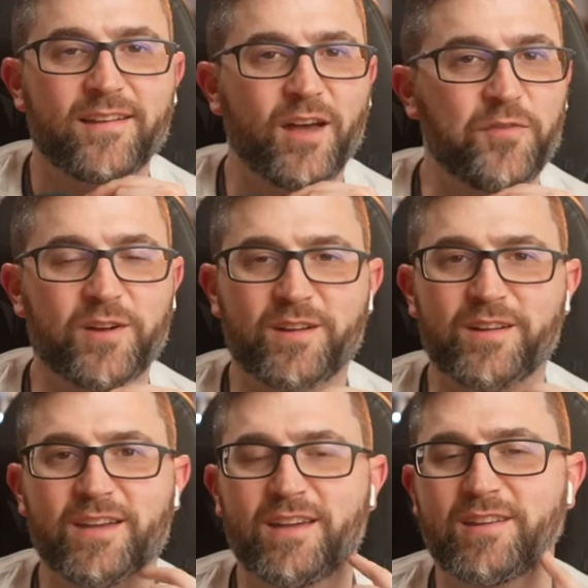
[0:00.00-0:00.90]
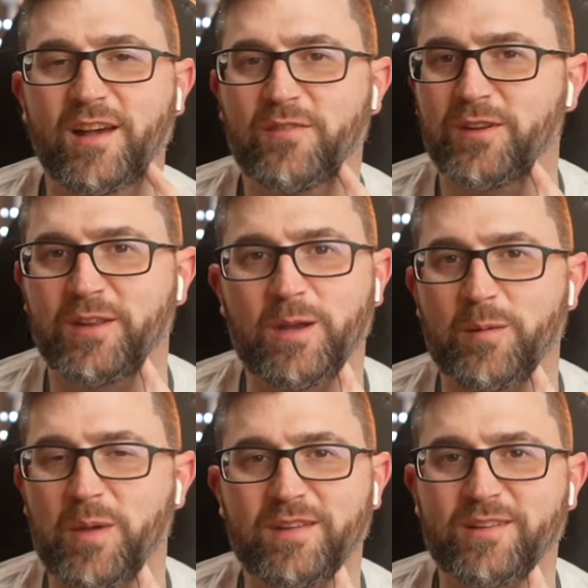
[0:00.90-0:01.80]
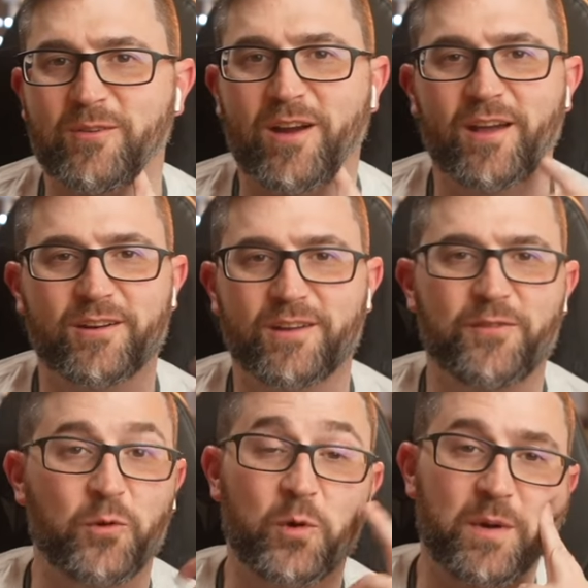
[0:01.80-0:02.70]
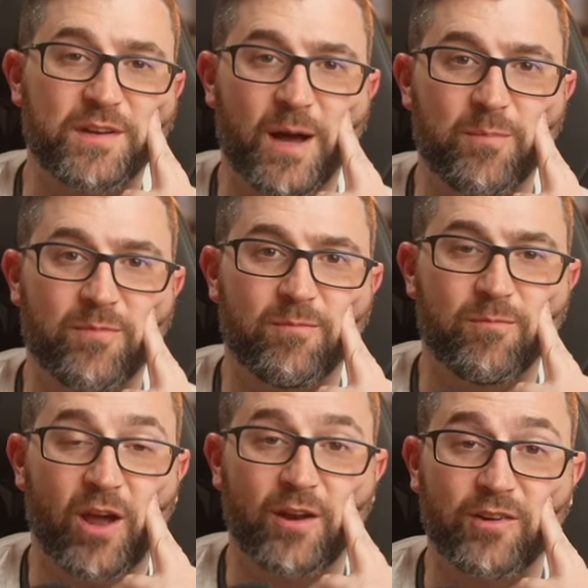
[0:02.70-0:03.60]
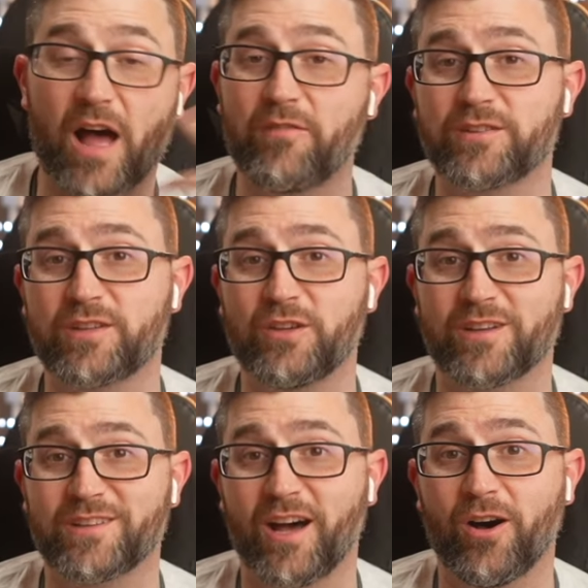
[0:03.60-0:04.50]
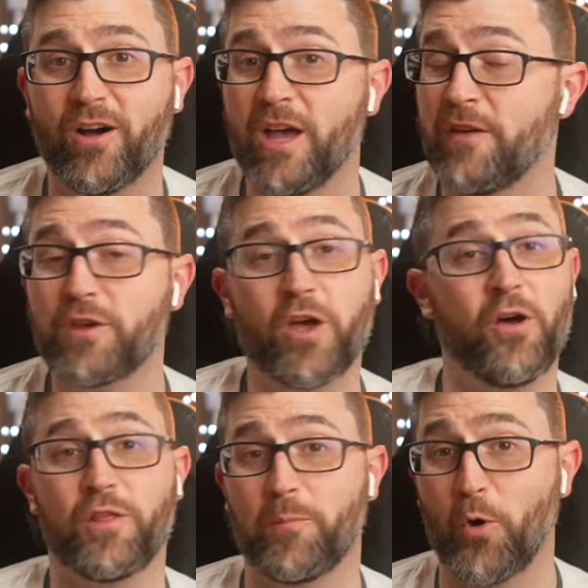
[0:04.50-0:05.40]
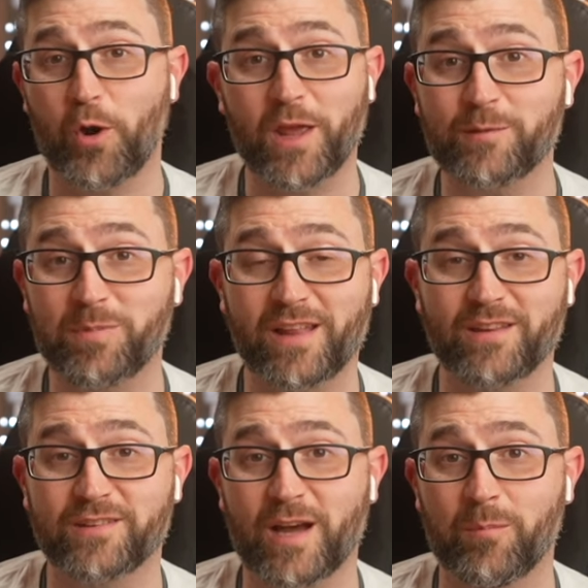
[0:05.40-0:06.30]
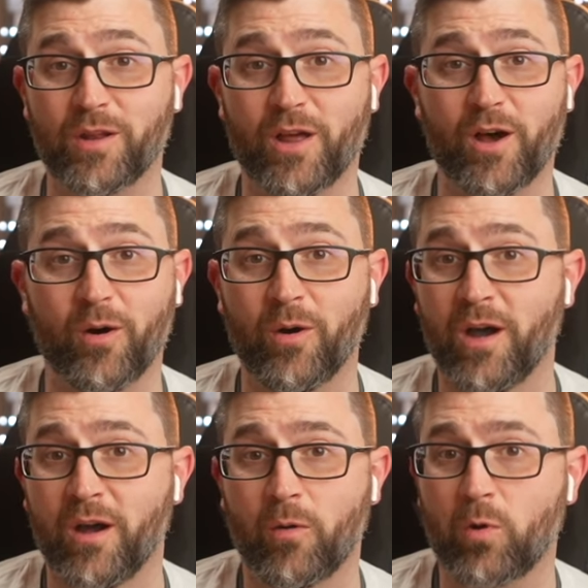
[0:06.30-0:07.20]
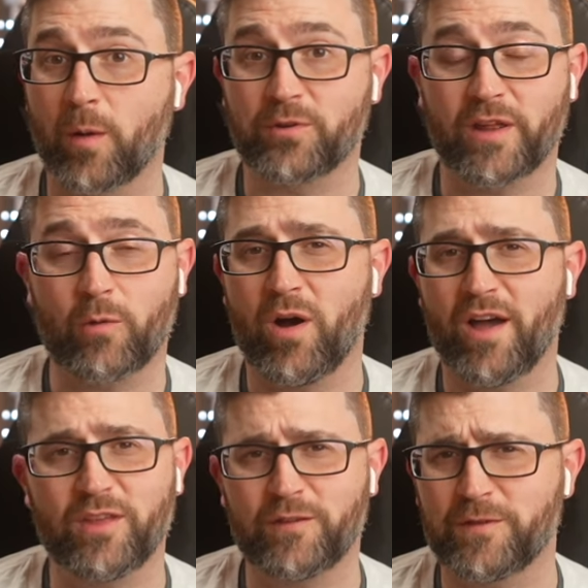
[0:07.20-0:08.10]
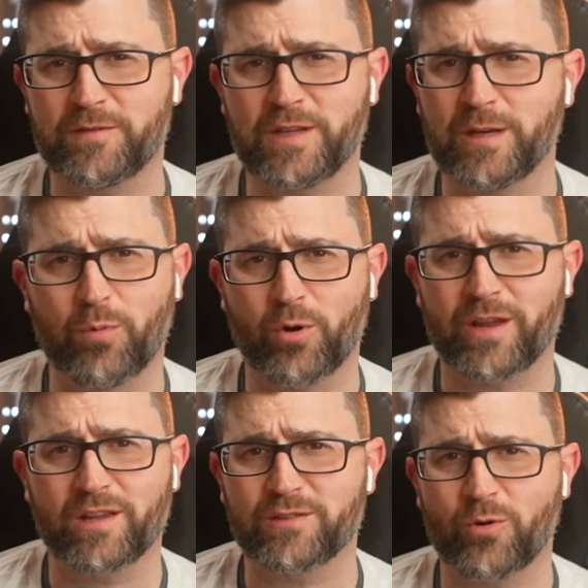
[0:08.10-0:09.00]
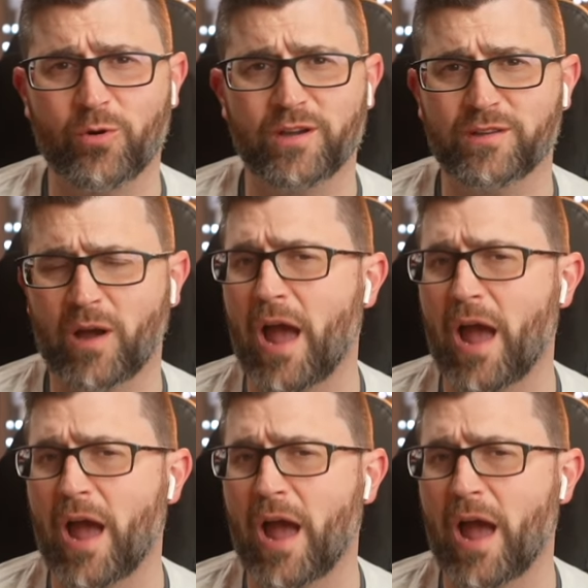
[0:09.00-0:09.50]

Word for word: Definitely an amazing writer. Definitely one of my top writers. Obviously, you can tell if you go to the Borges playlist down below, we're up to like, what, I think 15 Borges stories. I